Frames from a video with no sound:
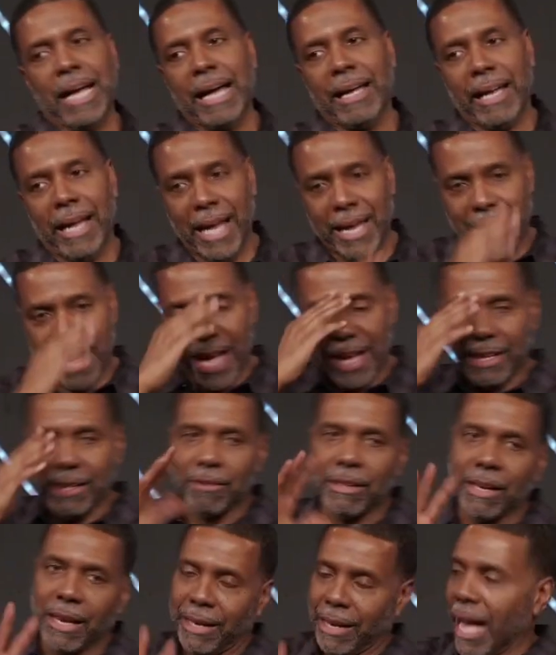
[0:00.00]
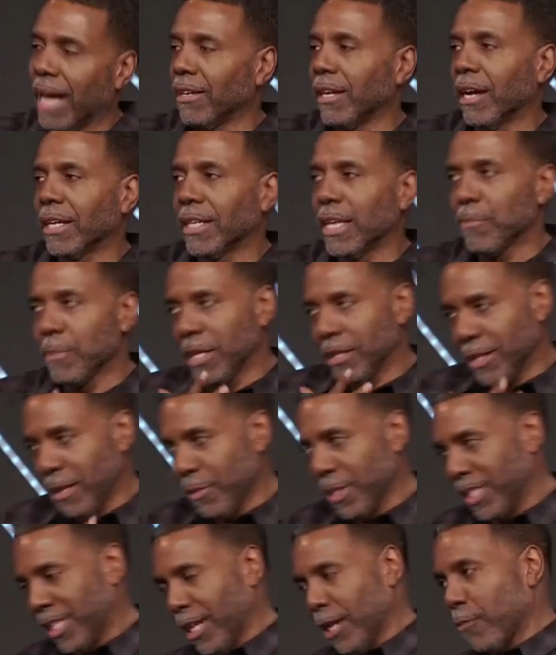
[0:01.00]
I, I, I, let, me, let
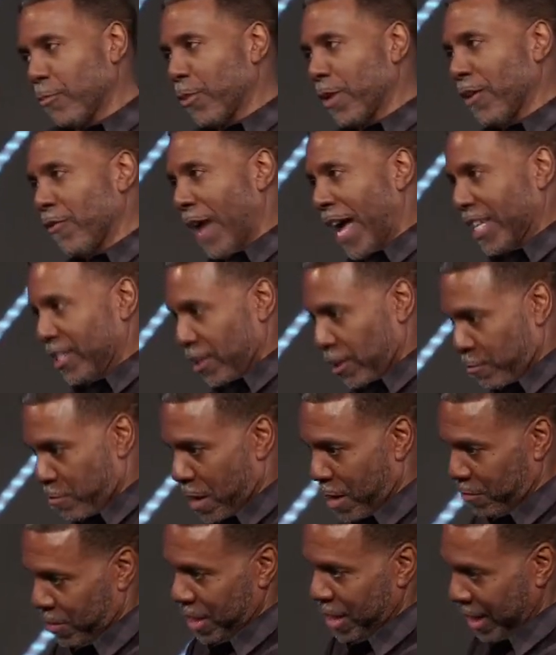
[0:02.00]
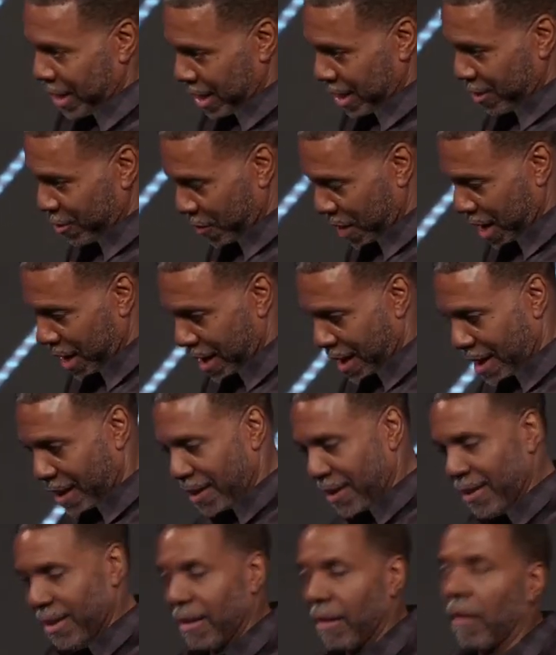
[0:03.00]
me take a breath. I just bumped into this right now.
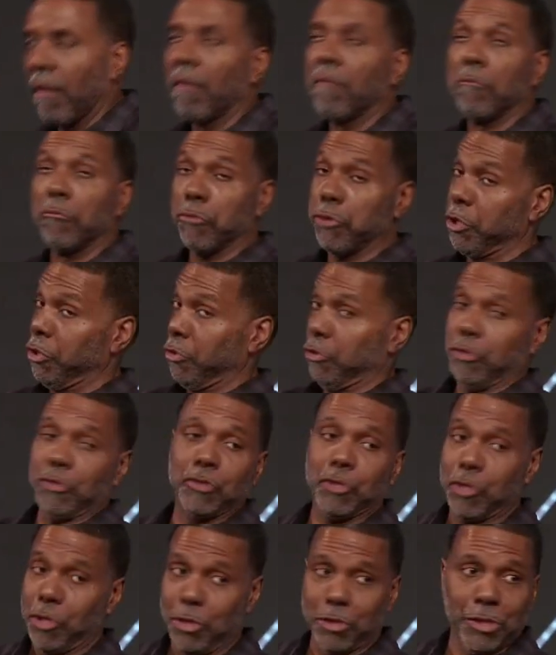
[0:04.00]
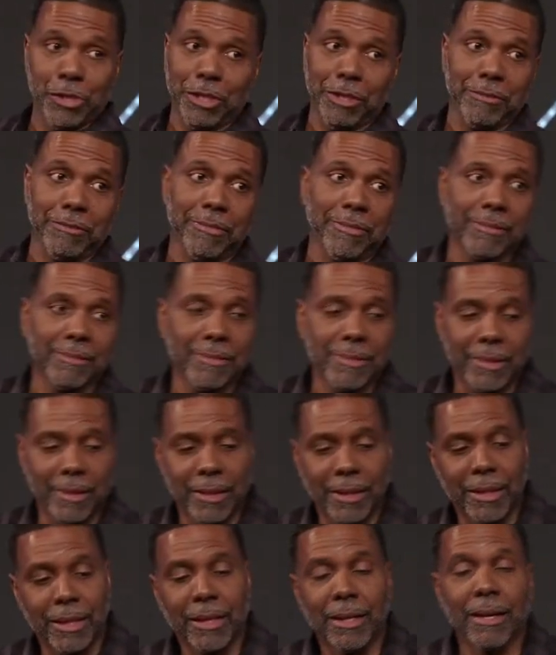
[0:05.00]
This is good.
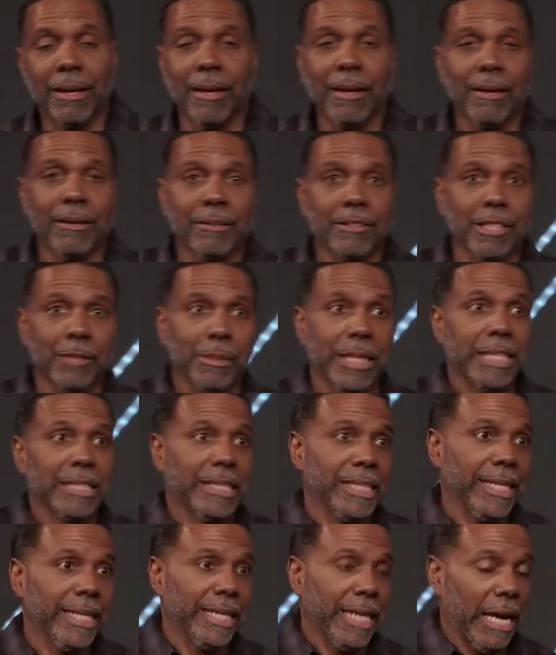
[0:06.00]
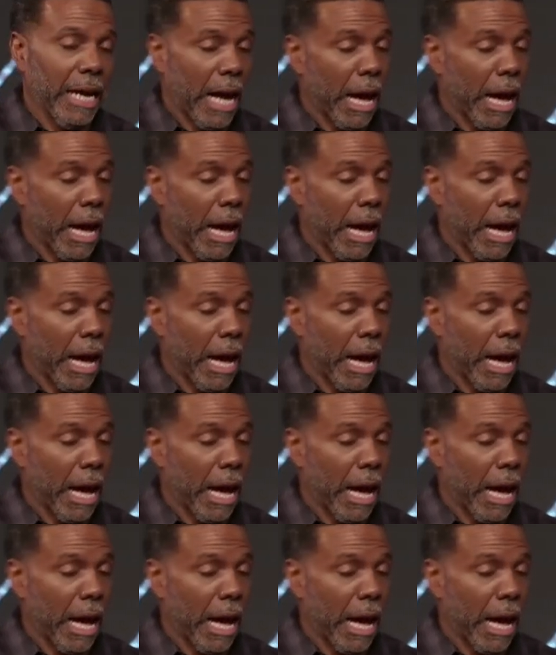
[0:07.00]
Somebody say it.